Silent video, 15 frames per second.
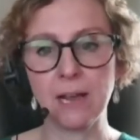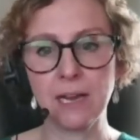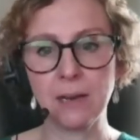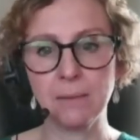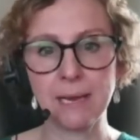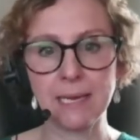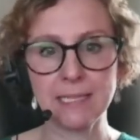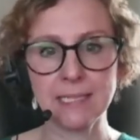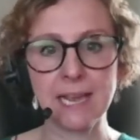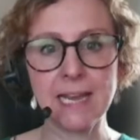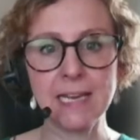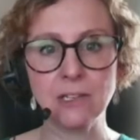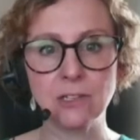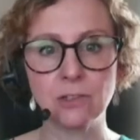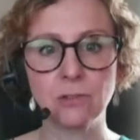in a
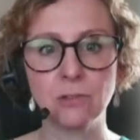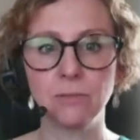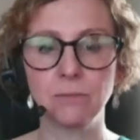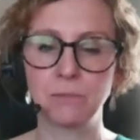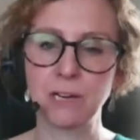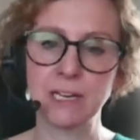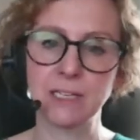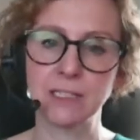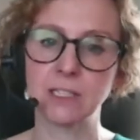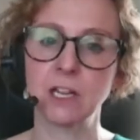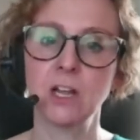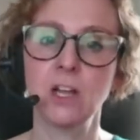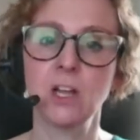maintained school, brilliant.